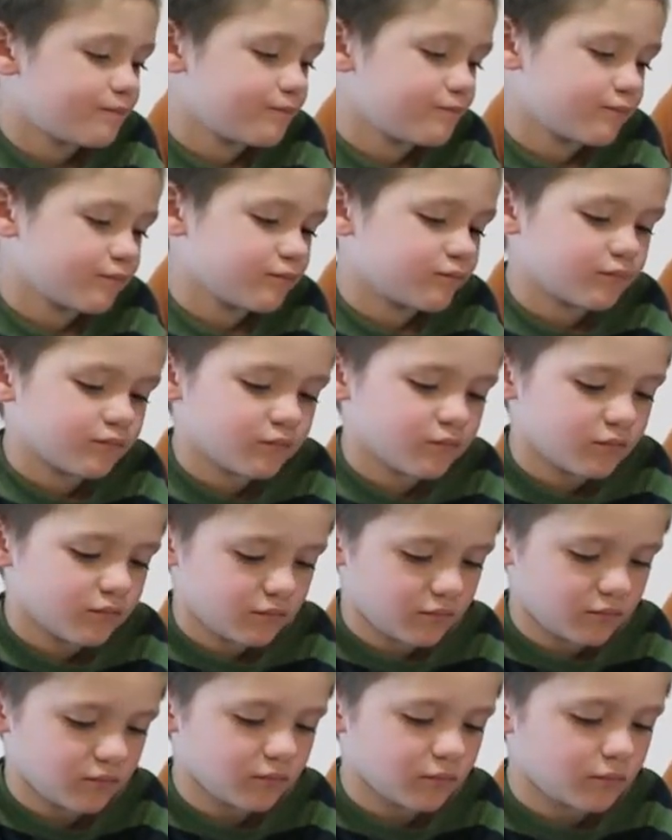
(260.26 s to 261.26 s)

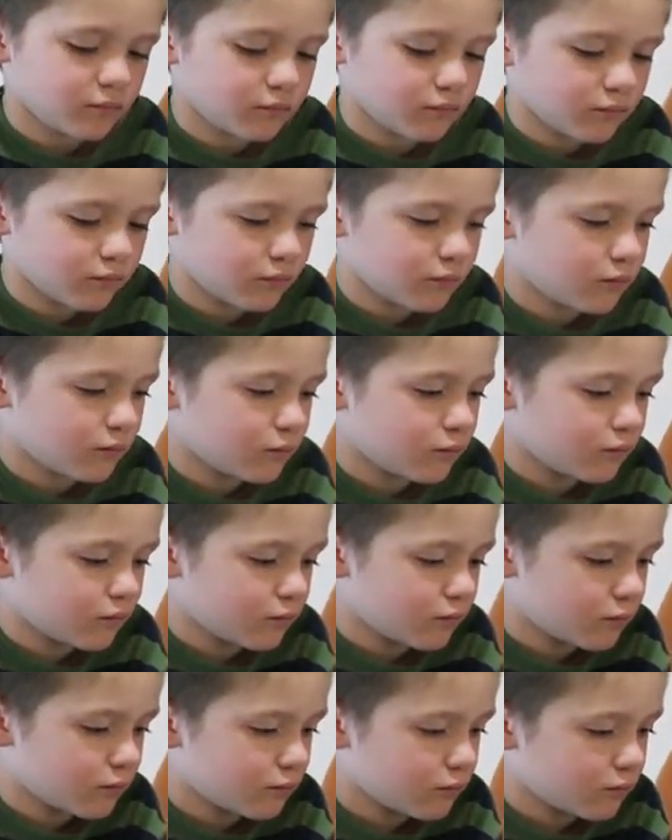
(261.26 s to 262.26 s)

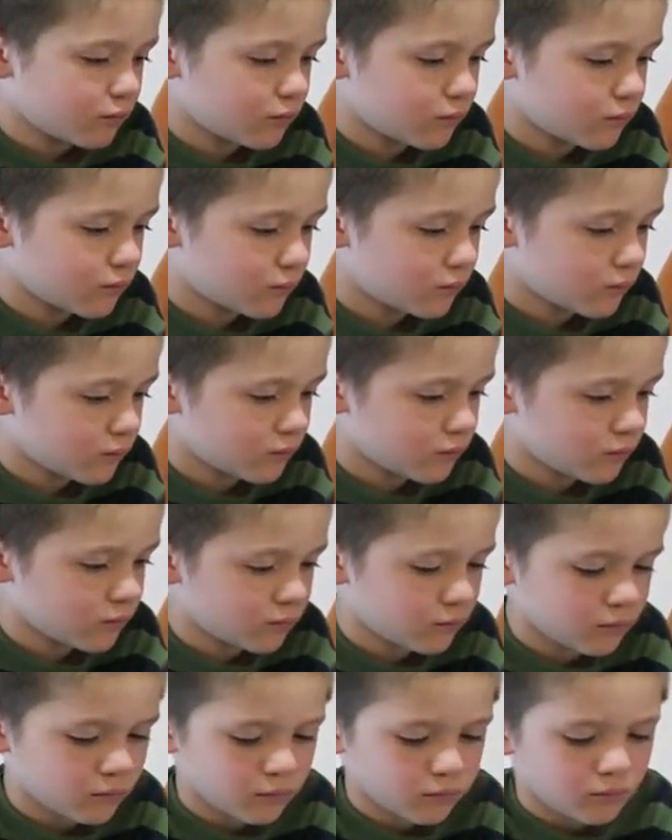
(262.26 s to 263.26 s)

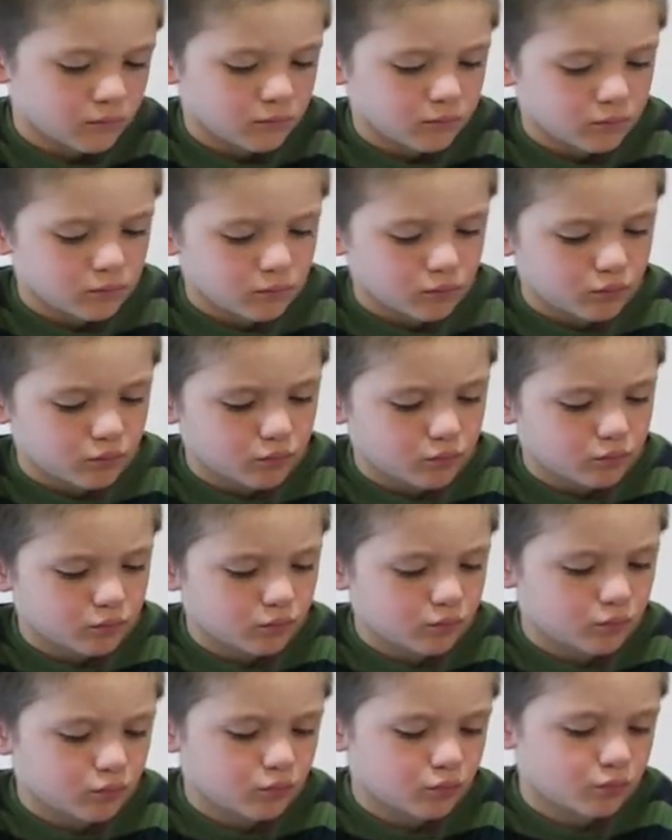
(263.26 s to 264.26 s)

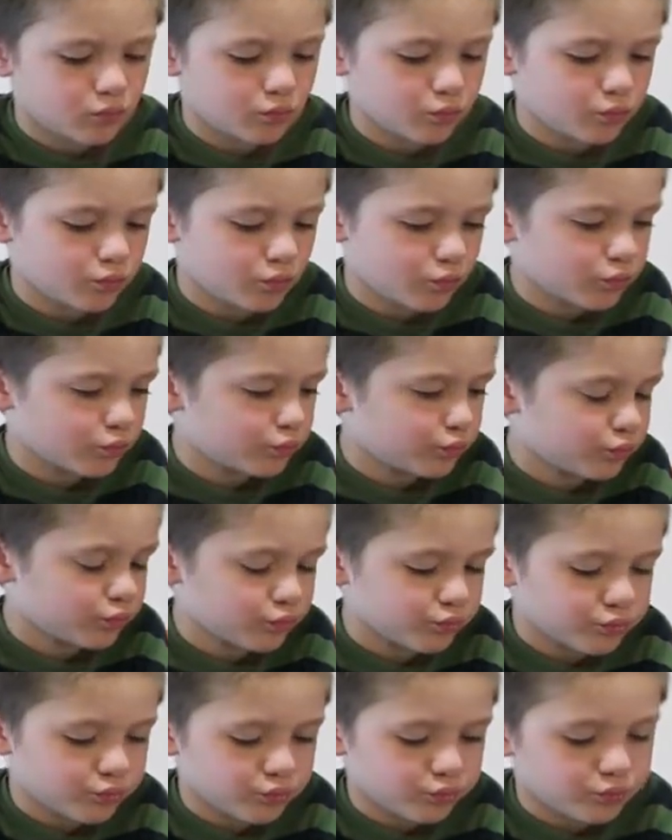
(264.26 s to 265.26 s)

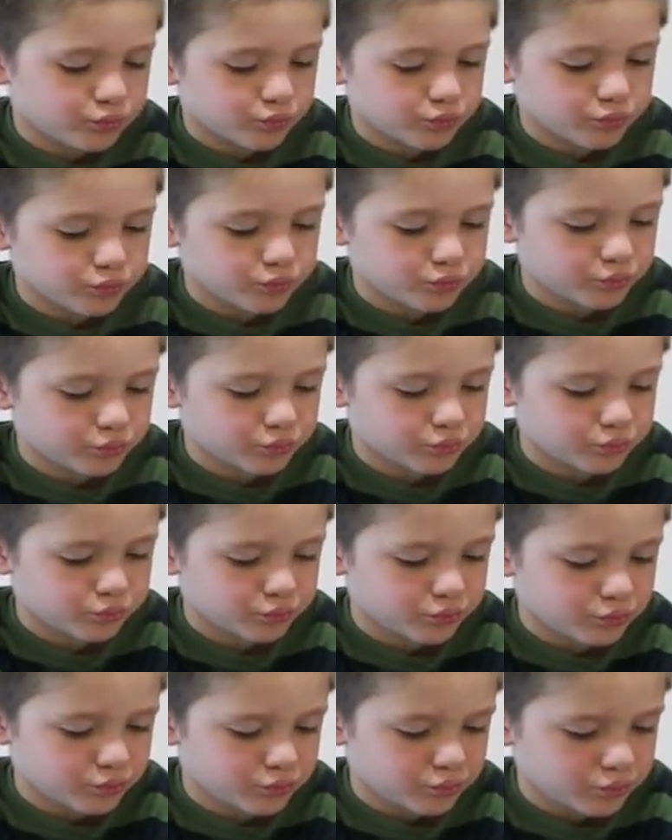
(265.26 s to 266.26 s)

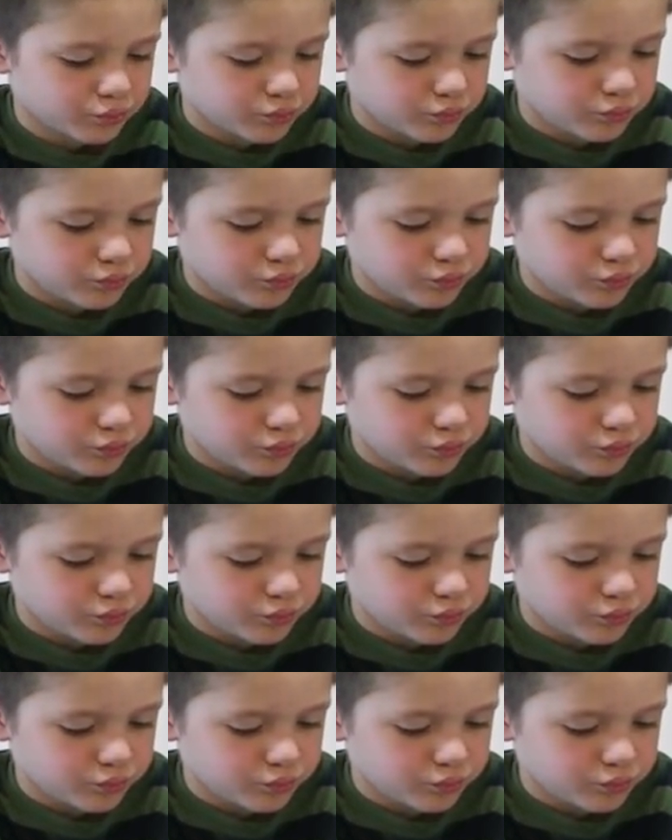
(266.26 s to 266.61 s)
(not speaking)